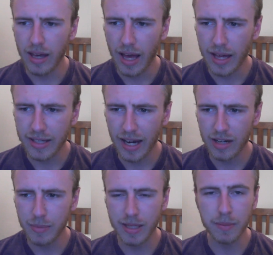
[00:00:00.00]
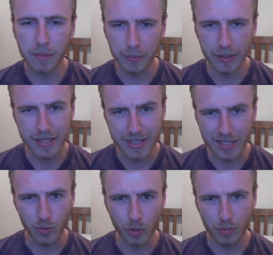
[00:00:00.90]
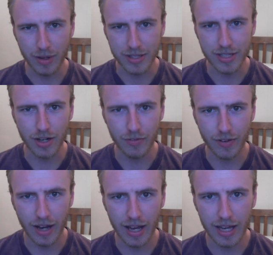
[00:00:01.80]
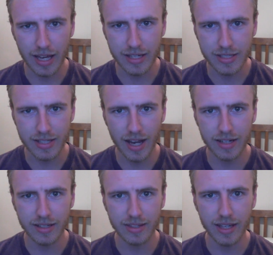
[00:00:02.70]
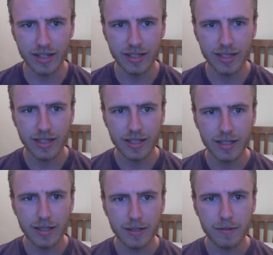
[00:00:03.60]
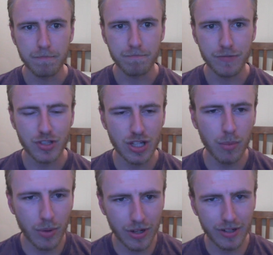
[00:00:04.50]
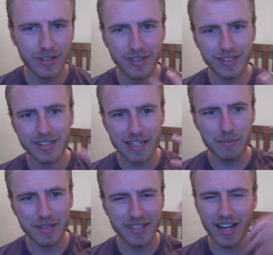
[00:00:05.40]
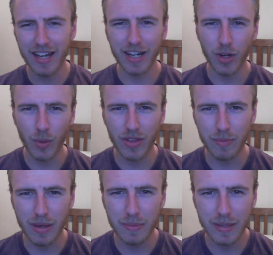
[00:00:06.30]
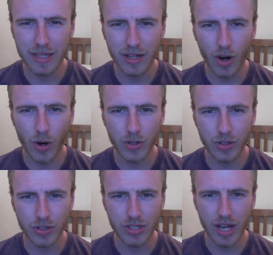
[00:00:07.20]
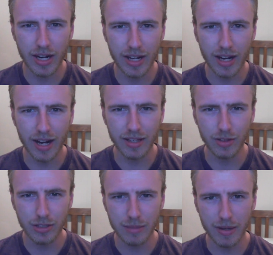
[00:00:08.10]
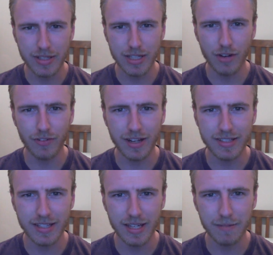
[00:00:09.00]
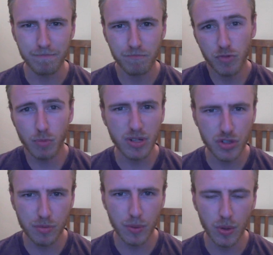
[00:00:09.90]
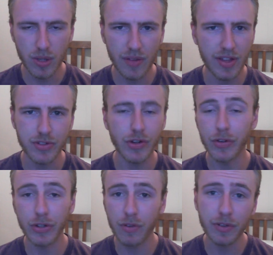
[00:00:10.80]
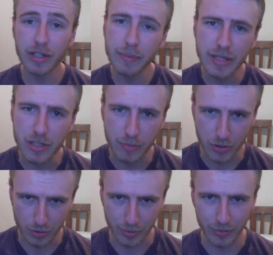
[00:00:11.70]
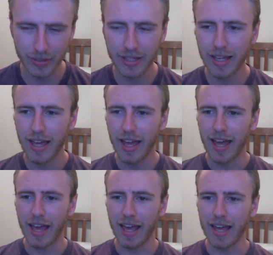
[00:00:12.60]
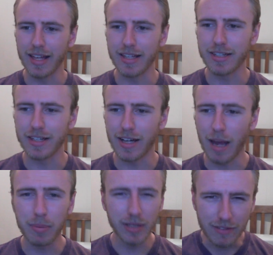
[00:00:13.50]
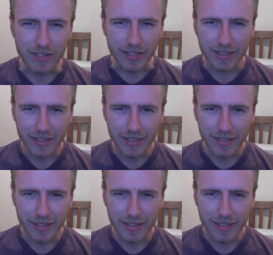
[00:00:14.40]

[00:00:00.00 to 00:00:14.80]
had kind of become complacent with myself. I had decided that somewhere deep inside, in a way that may be hard to understand, I looked at myself and I said, you're miserable, and that's all you're ever going to be is miserable. And I believed it.